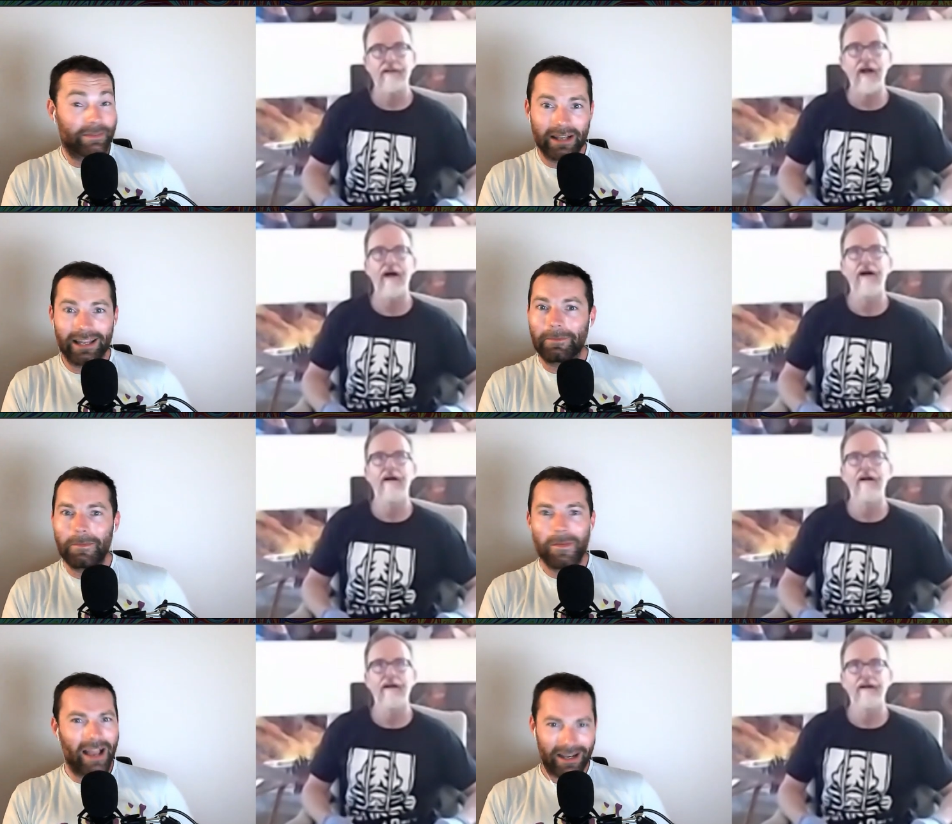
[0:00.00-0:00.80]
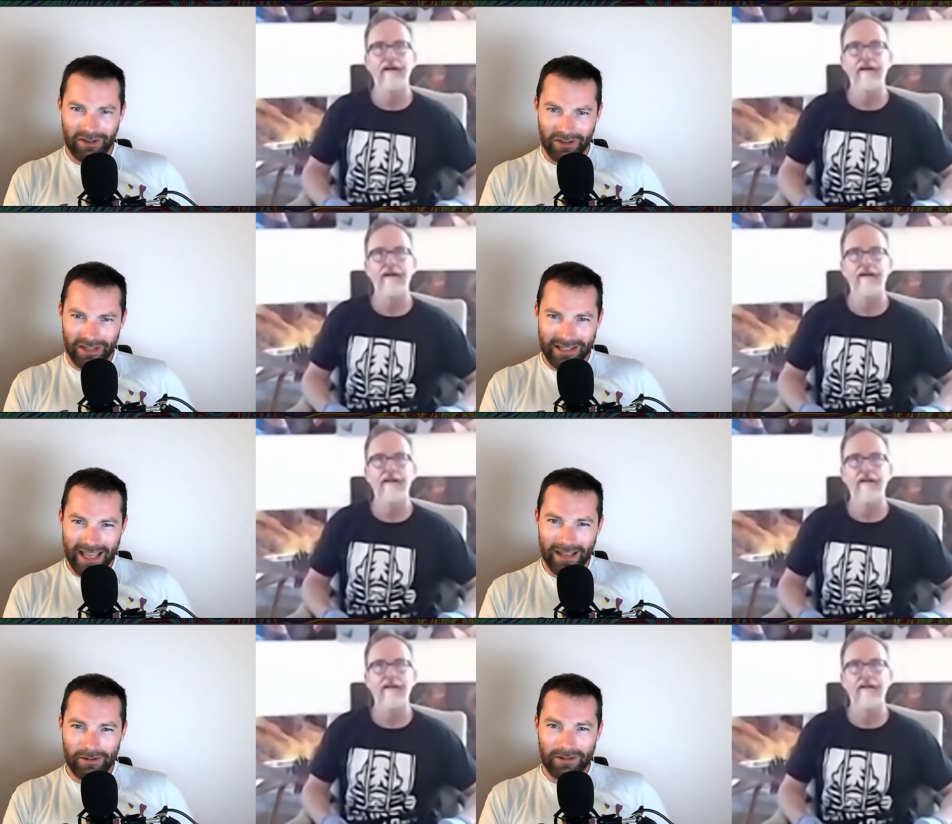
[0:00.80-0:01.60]
Speaker 1: like I saw this thing. It
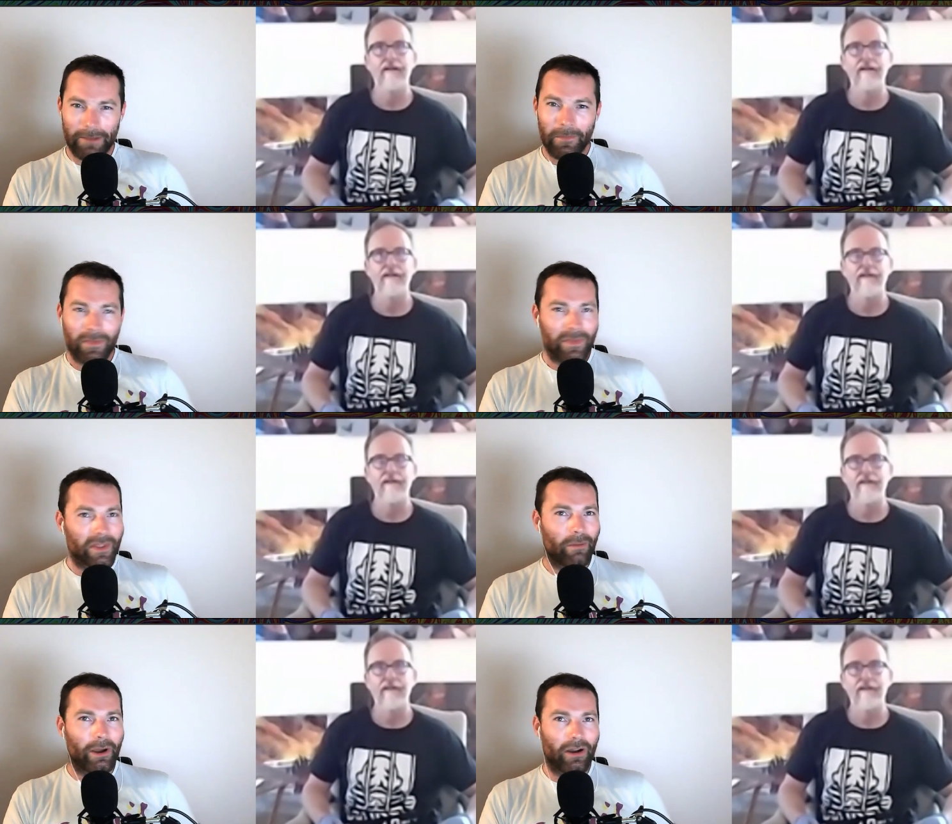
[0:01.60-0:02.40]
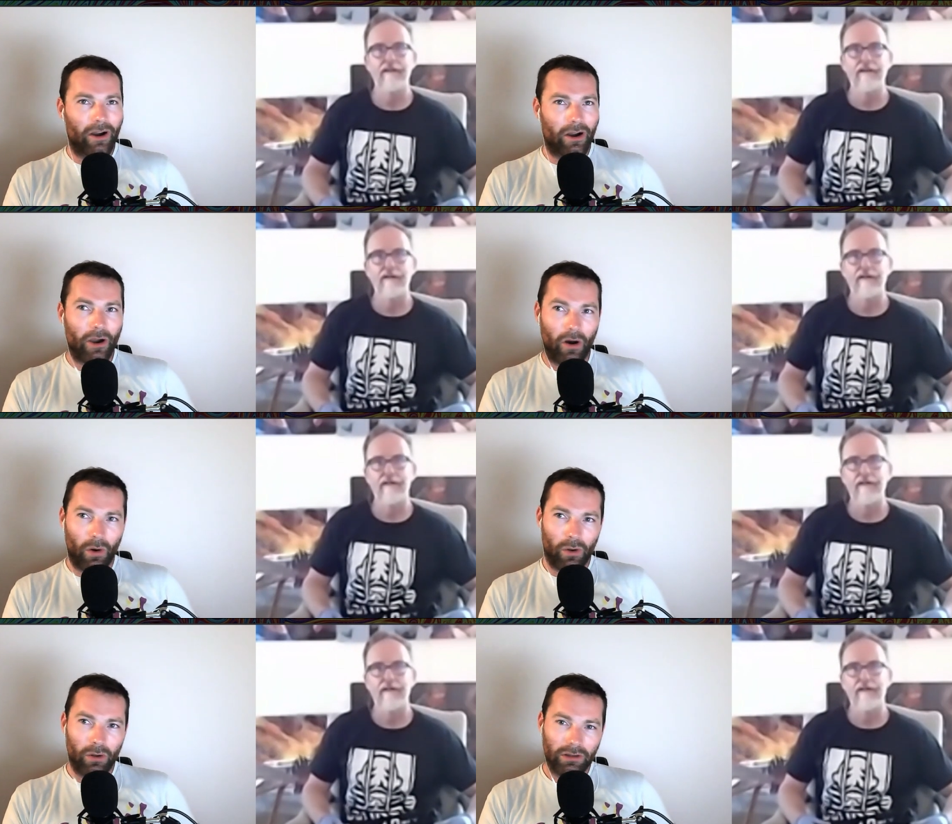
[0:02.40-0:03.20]
was like about how
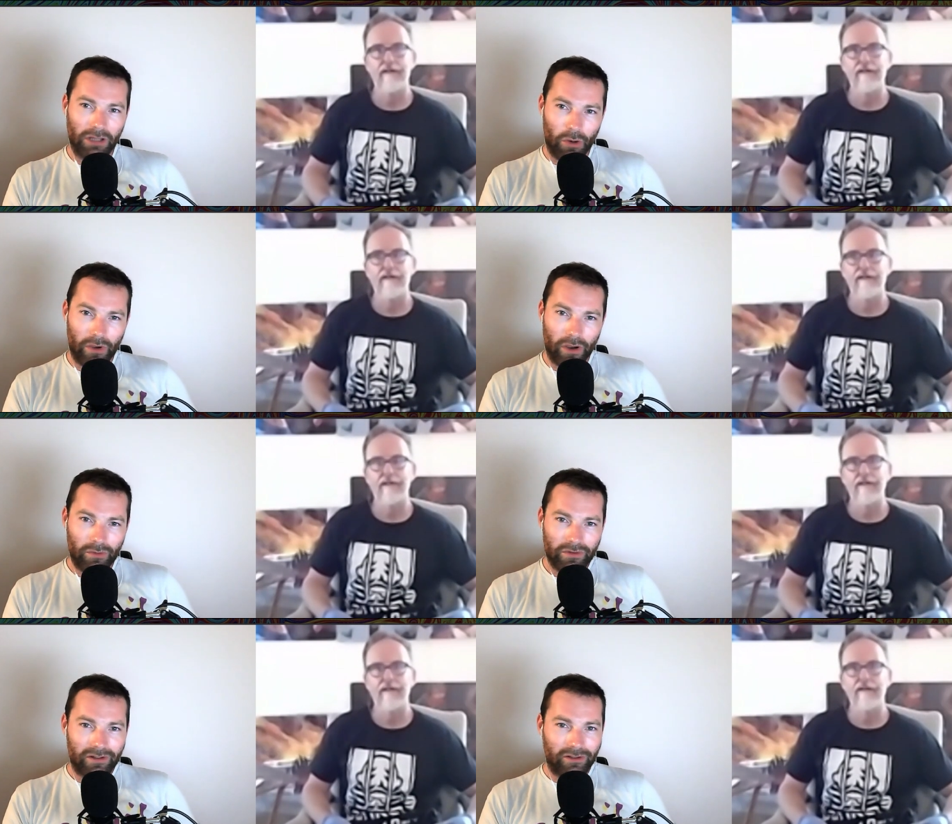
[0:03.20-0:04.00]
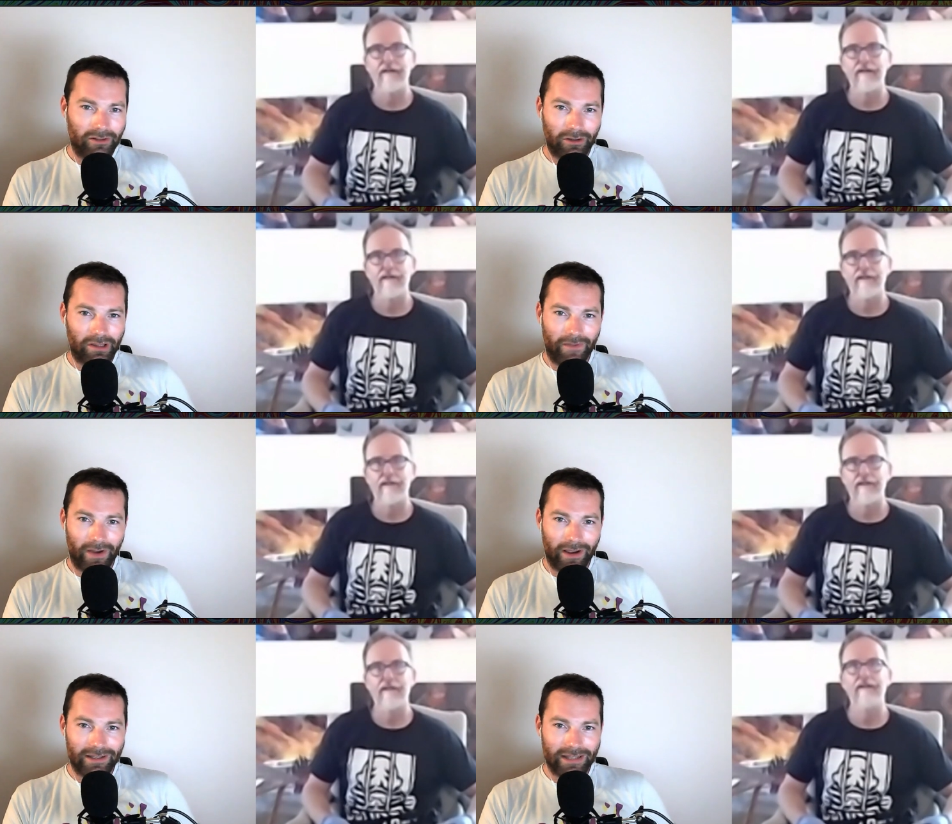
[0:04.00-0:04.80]
all logos look the fucking
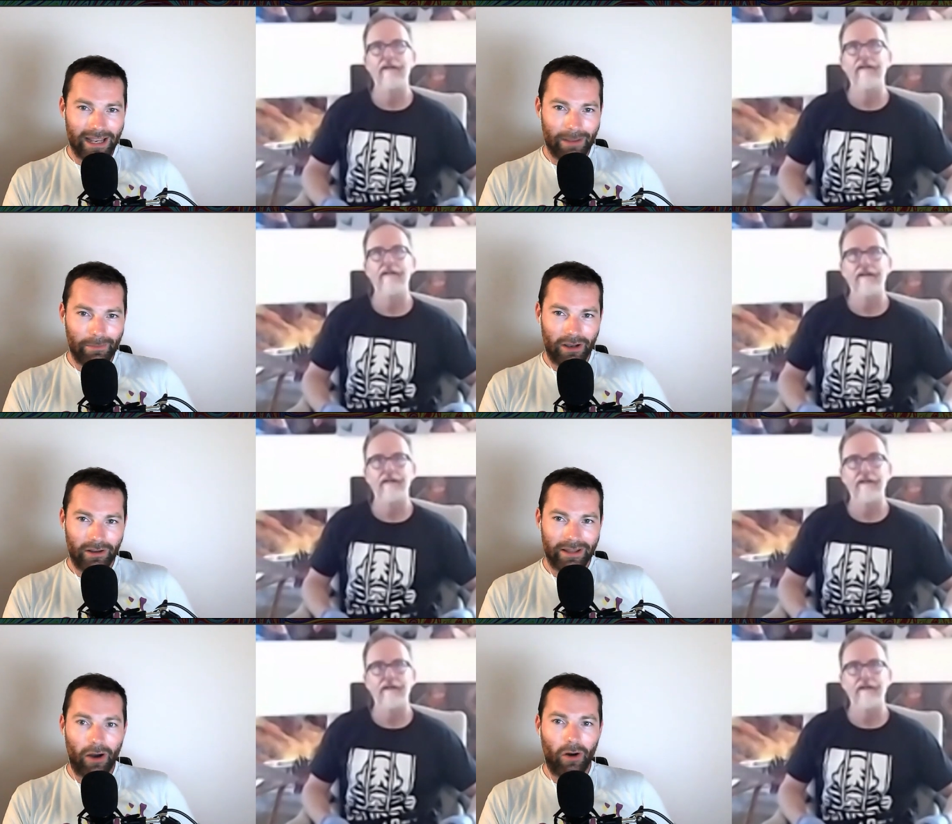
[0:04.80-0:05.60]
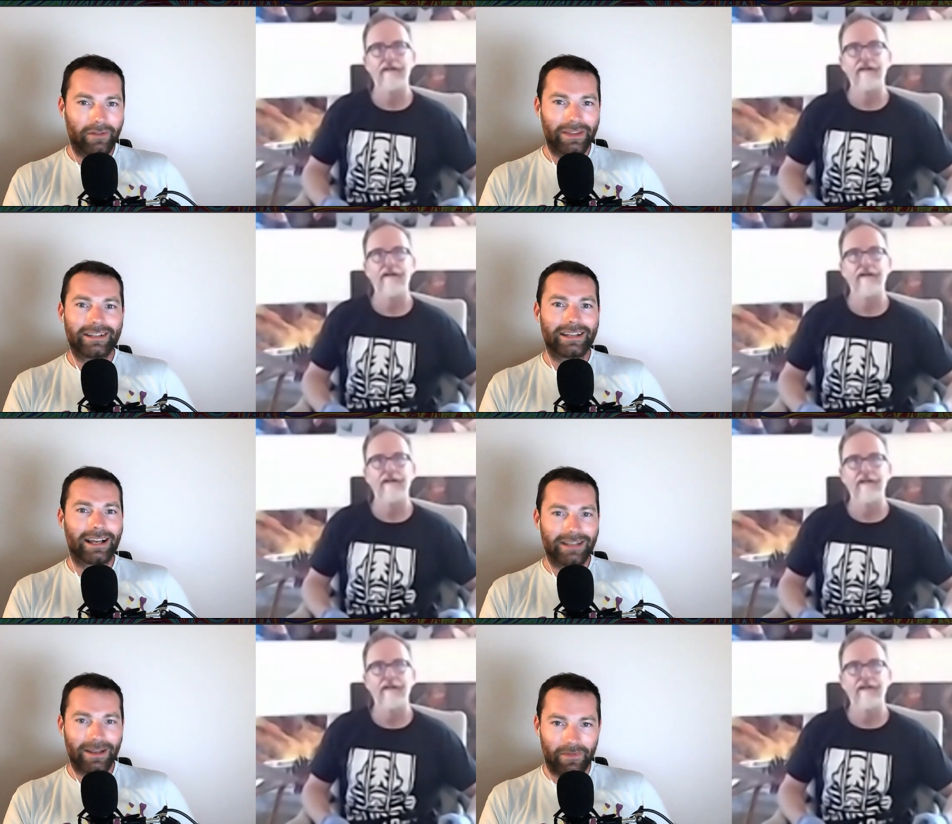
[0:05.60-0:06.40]
same now. They all have the exact
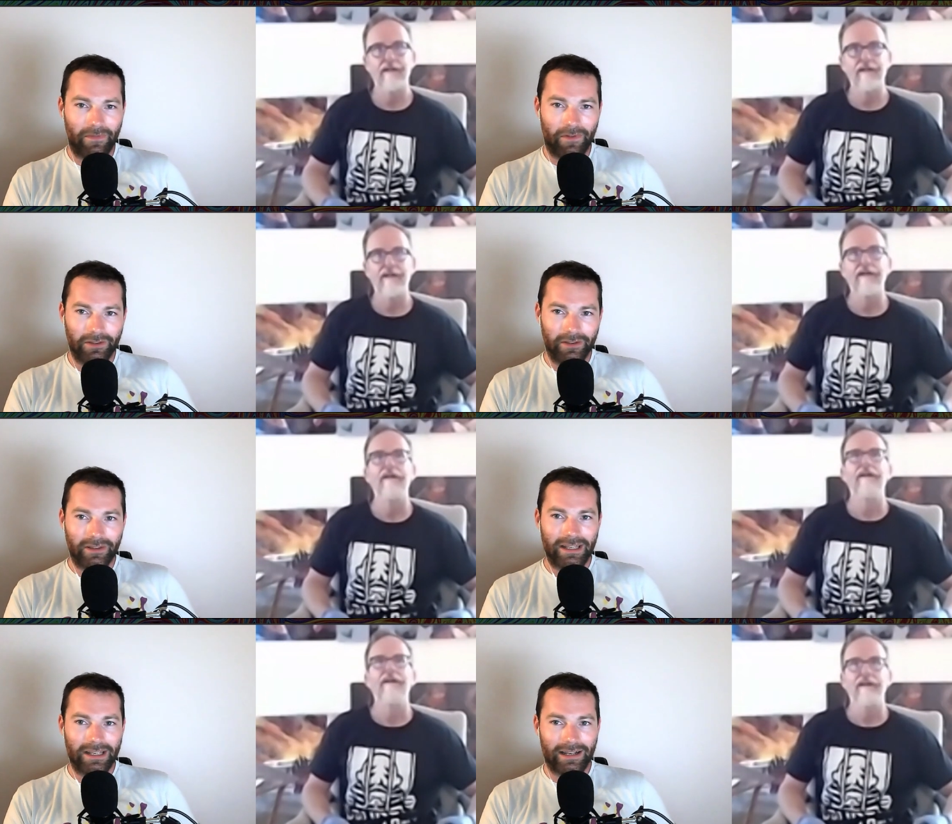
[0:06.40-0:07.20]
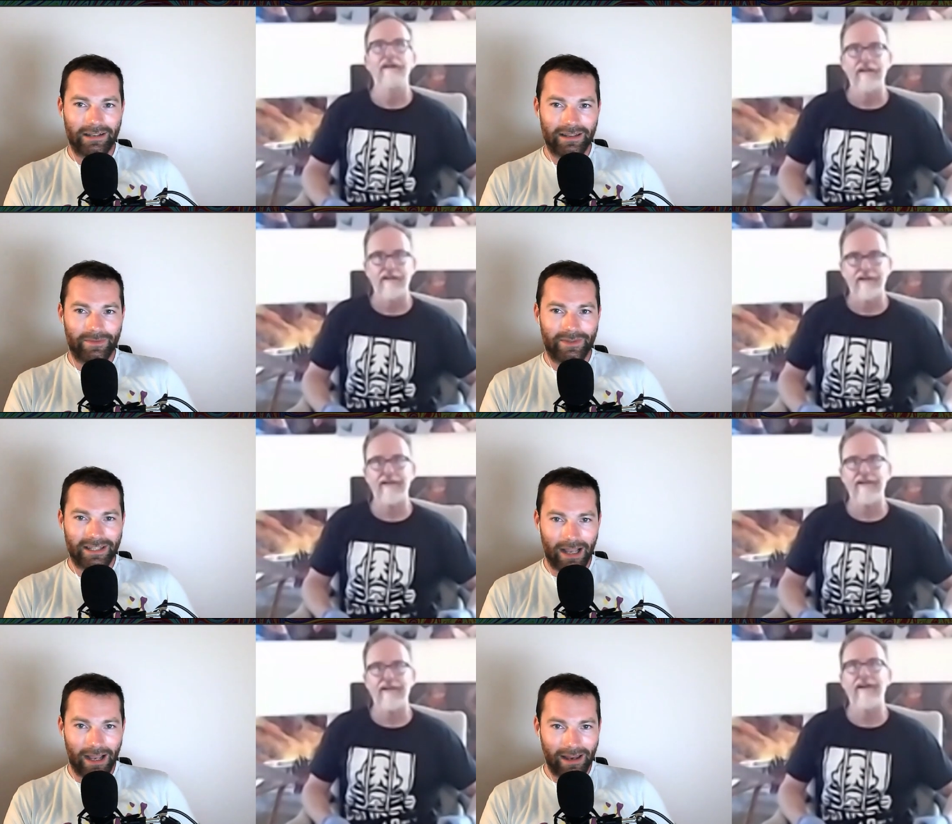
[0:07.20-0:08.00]
same font, the exact same
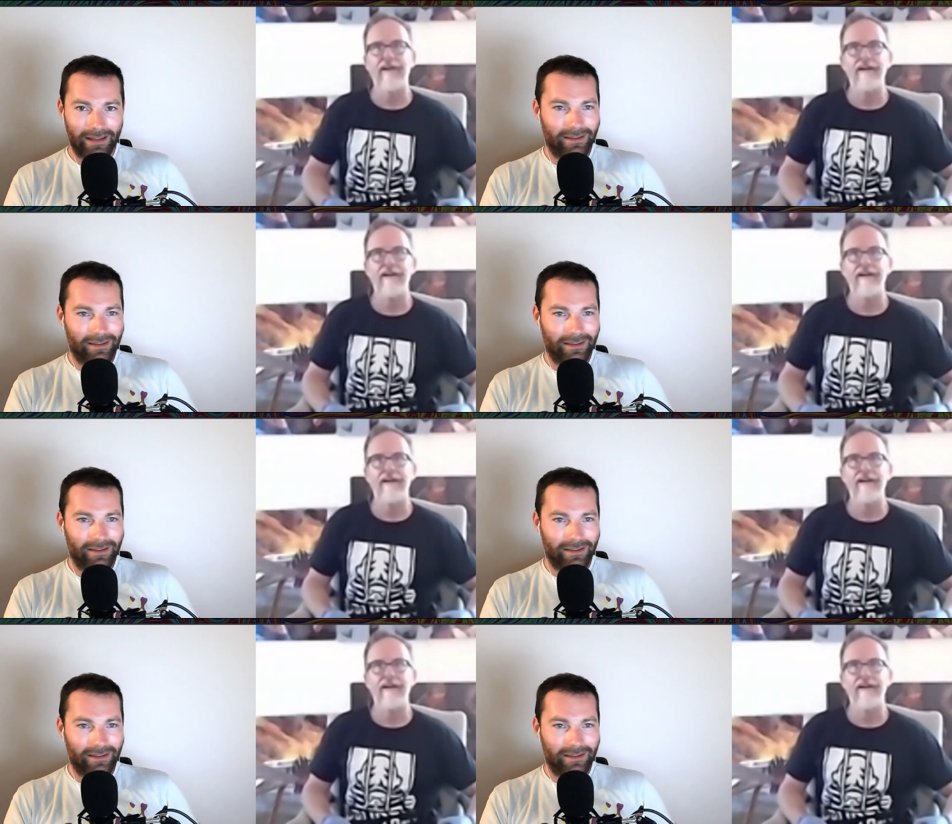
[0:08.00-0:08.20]
styling.